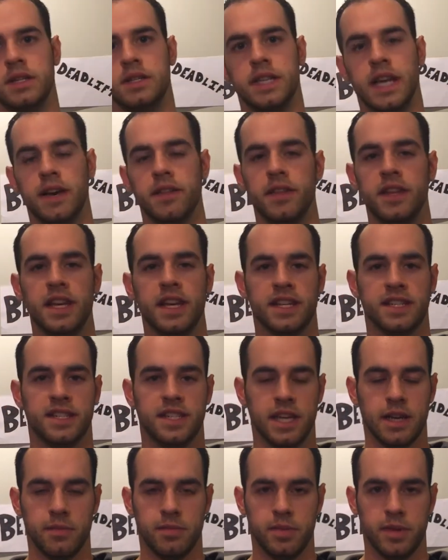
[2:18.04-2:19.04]
Now the next
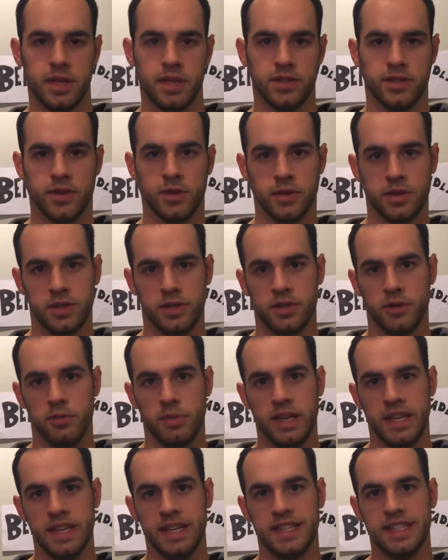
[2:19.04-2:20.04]
step is going to
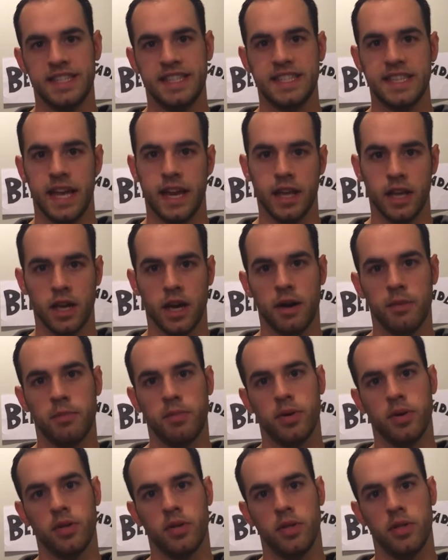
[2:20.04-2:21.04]
be setting up
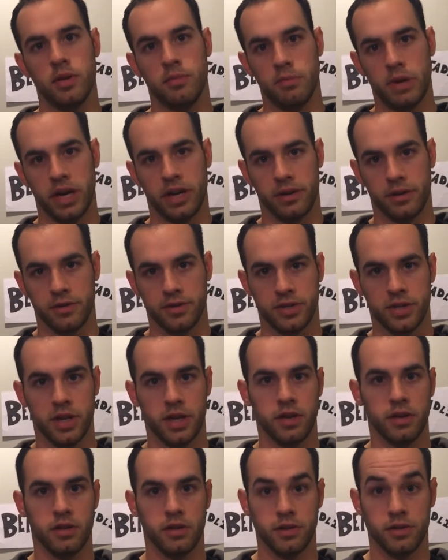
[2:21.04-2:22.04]
the
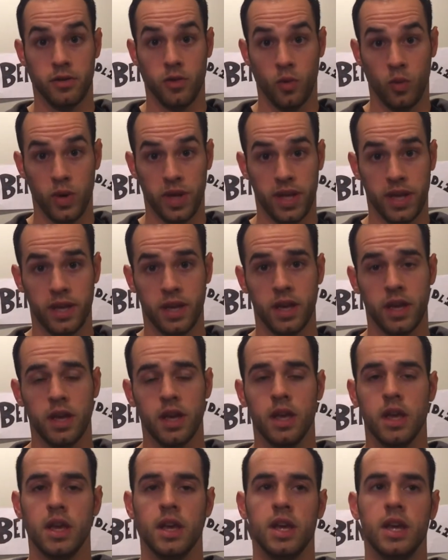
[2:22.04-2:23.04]
microcycle or the week.
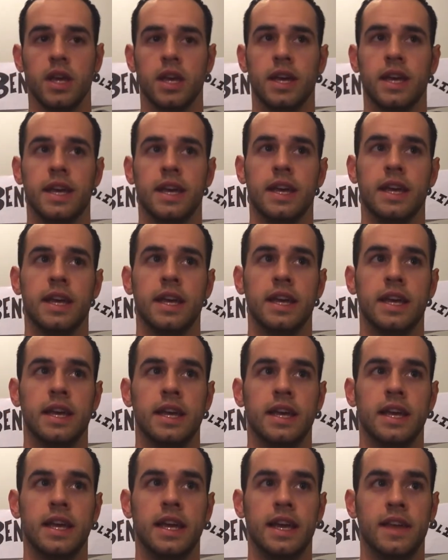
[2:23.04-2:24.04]

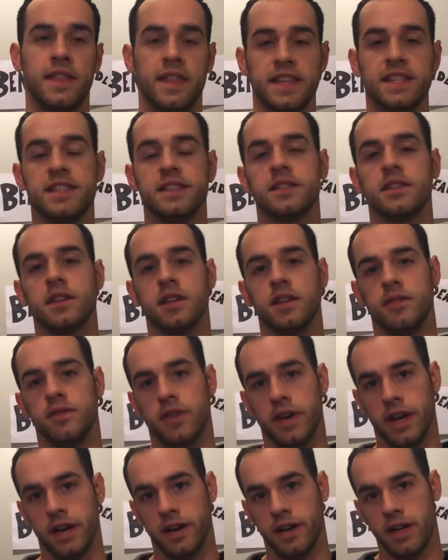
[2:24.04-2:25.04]
And this is going to
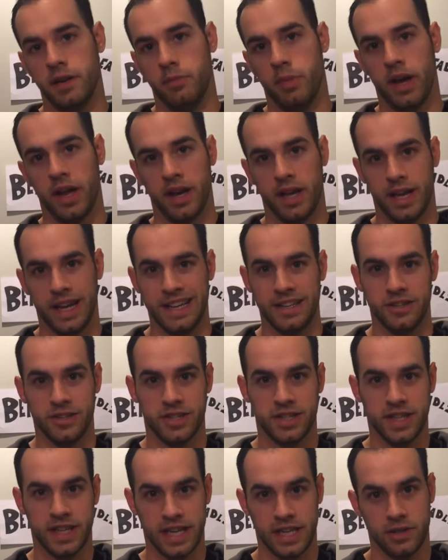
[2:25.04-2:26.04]
vary depending on your
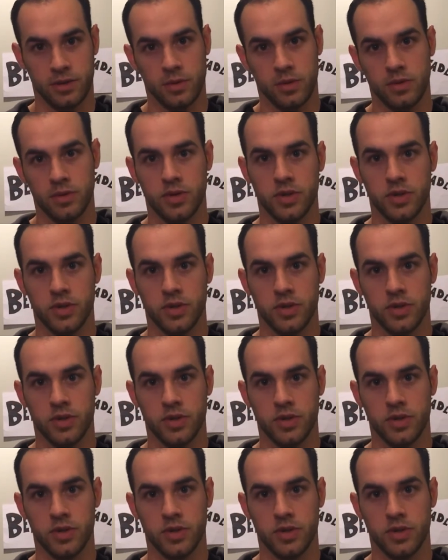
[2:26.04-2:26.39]
schedule.